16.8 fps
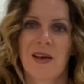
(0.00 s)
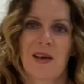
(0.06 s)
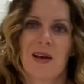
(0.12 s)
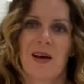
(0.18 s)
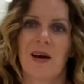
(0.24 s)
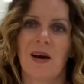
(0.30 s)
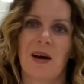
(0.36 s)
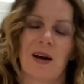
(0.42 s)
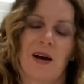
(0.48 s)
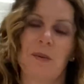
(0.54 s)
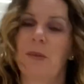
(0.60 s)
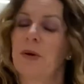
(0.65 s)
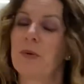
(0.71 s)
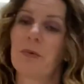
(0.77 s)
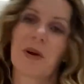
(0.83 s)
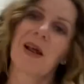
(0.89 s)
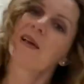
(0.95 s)

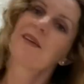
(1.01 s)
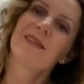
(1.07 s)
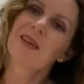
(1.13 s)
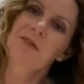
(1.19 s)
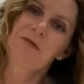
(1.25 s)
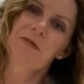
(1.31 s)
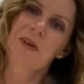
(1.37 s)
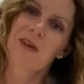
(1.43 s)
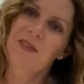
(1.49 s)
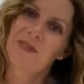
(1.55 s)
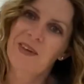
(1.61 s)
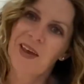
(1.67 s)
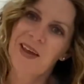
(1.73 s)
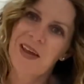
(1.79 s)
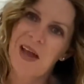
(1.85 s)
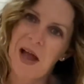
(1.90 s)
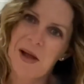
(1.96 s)
And when I say field
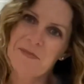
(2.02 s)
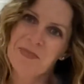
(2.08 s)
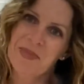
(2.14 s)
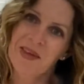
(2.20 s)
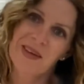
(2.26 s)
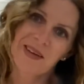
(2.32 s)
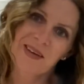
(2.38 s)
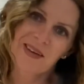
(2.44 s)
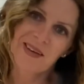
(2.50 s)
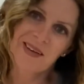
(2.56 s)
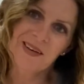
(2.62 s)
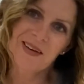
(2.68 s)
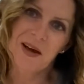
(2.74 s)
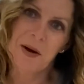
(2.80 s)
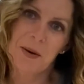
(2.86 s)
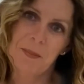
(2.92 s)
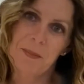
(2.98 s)
day, I'm thinking
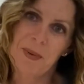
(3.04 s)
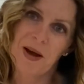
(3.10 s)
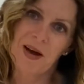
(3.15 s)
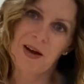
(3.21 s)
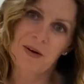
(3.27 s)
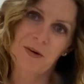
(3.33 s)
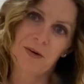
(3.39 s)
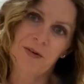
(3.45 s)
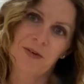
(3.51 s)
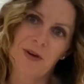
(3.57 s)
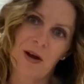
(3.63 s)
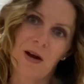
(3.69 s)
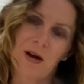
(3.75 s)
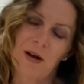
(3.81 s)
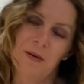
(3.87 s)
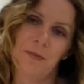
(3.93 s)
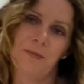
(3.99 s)
about
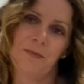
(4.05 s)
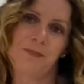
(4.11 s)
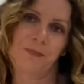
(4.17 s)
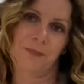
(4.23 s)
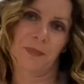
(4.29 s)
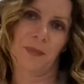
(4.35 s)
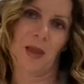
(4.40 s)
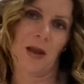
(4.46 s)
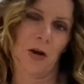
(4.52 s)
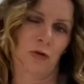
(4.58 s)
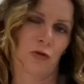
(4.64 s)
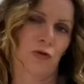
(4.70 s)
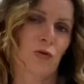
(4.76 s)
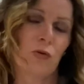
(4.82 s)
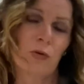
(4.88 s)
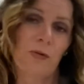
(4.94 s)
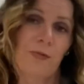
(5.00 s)
our
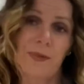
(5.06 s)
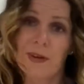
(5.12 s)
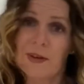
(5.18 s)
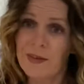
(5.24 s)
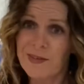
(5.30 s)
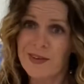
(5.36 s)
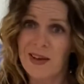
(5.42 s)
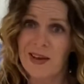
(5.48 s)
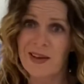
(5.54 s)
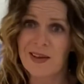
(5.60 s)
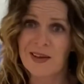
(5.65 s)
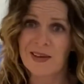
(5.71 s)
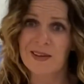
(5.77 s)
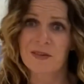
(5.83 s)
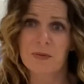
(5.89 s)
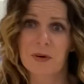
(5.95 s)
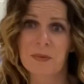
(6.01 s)
school field
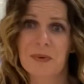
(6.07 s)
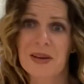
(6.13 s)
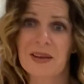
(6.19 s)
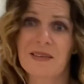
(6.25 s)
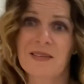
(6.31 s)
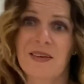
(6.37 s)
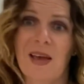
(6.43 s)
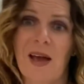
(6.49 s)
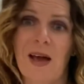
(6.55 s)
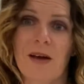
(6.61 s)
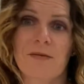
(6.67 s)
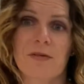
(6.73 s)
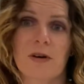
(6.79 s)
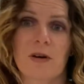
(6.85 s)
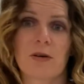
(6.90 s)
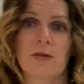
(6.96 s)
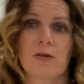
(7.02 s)
days when we get to have
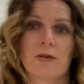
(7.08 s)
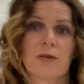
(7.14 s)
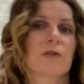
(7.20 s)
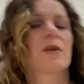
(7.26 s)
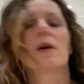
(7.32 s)
those,